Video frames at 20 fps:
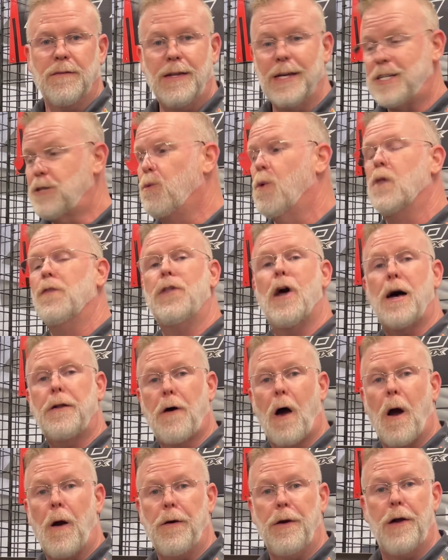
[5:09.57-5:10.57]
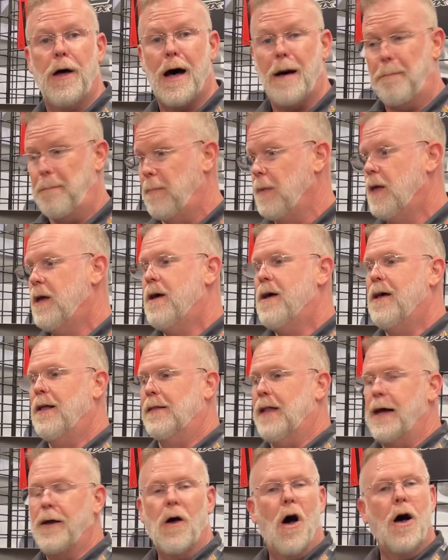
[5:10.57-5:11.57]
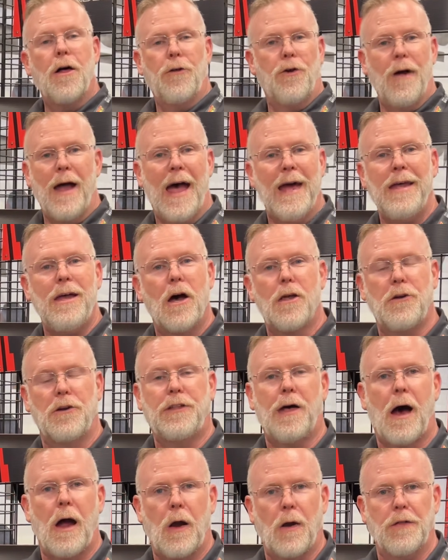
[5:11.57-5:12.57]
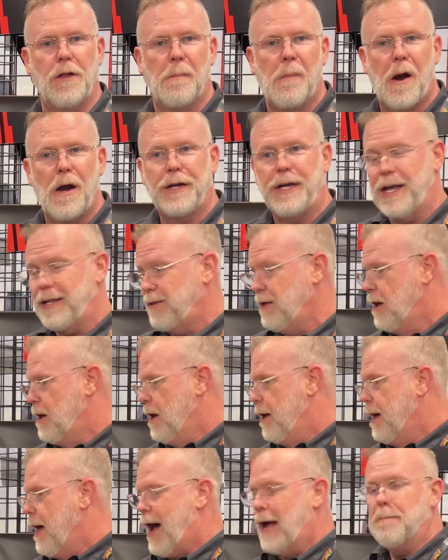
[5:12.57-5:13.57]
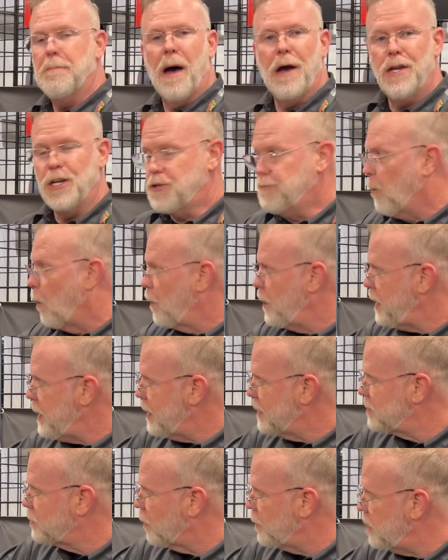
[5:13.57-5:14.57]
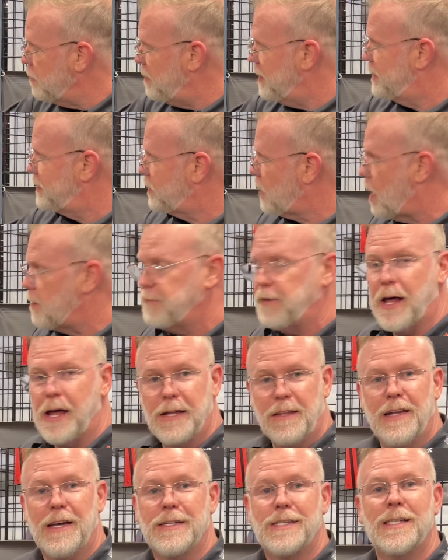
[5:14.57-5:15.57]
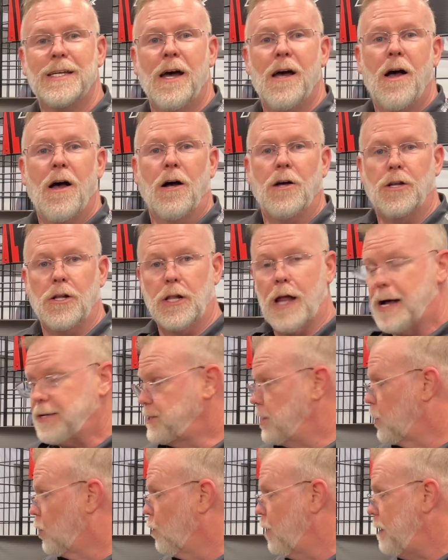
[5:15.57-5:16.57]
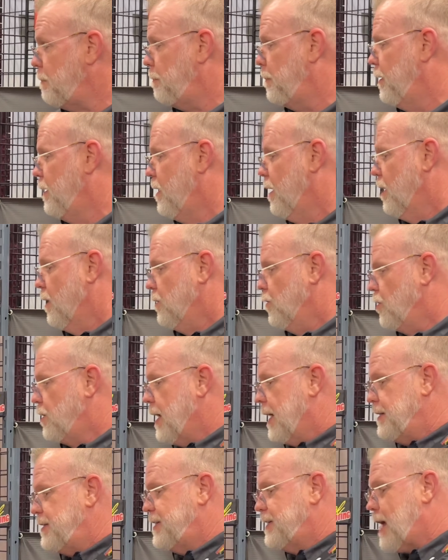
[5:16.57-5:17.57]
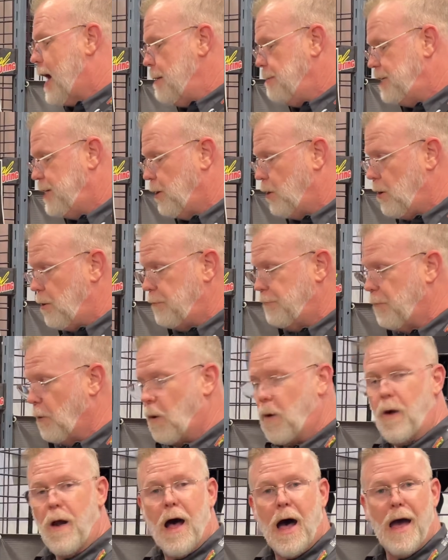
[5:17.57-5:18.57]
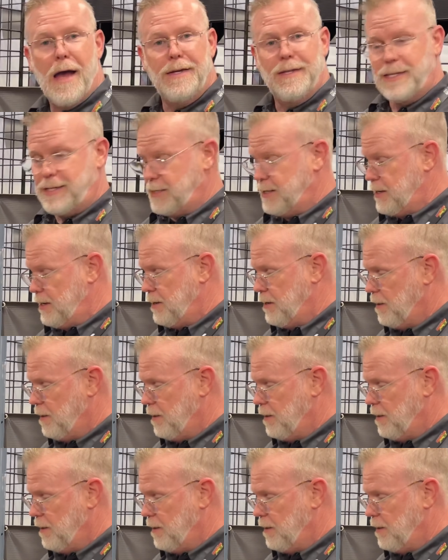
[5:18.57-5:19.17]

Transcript: This will not harden up like any other tire on the market. At -40, it's going to be soft like this. Lots of grip. You got sipes here for ice.